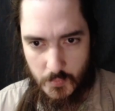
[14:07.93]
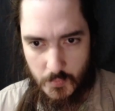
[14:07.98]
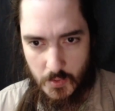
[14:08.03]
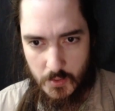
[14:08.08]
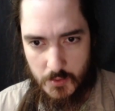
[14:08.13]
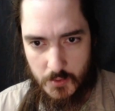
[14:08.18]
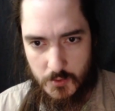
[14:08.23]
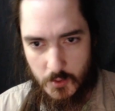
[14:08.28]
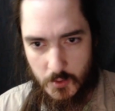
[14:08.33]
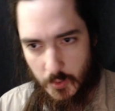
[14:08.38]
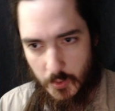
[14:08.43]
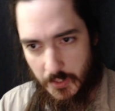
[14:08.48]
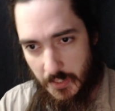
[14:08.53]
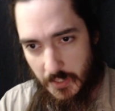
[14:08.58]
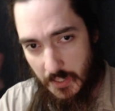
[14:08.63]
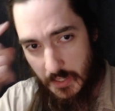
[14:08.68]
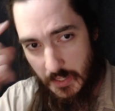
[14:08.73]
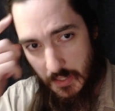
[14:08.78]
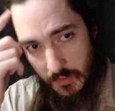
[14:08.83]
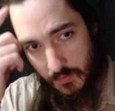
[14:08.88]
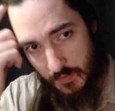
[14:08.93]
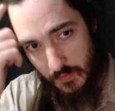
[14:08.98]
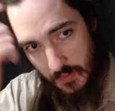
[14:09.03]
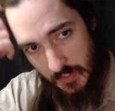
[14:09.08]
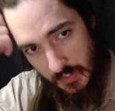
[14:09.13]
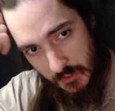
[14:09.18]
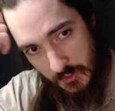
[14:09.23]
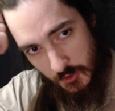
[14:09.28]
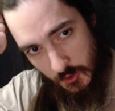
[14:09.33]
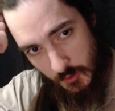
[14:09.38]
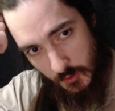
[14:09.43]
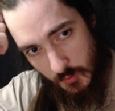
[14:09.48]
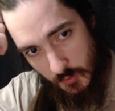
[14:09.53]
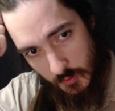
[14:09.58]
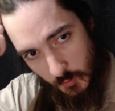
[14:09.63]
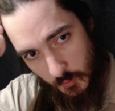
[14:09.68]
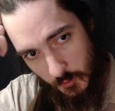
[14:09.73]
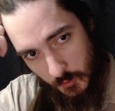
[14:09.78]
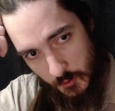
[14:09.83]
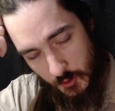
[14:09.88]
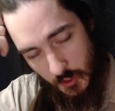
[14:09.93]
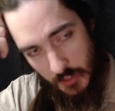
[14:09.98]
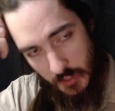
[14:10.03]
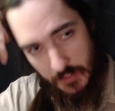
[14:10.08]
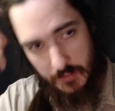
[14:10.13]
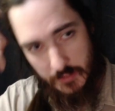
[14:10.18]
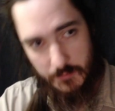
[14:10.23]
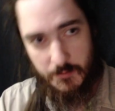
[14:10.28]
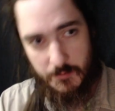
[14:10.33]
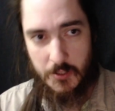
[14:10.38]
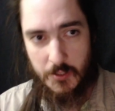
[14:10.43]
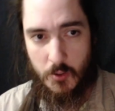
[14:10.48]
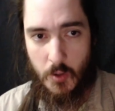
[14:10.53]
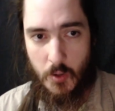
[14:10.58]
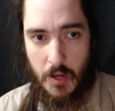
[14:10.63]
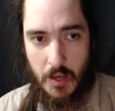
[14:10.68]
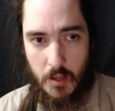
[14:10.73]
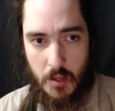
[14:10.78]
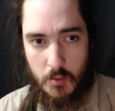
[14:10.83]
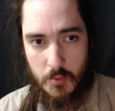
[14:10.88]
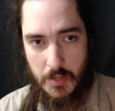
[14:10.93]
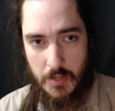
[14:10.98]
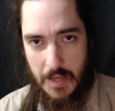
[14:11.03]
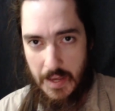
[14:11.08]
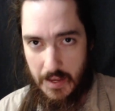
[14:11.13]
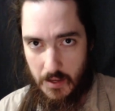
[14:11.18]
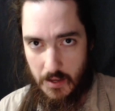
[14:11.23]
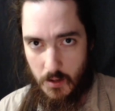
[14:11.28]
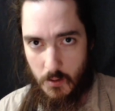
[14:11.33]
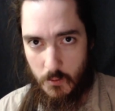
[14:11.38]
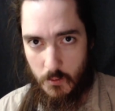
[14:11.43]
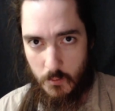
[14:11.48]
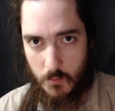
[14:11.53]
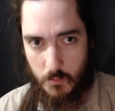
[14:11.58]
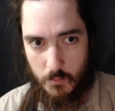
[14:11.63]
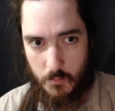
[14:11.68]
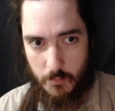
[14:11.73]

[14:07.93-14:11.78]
So again, the issue that we're trying to figure out now,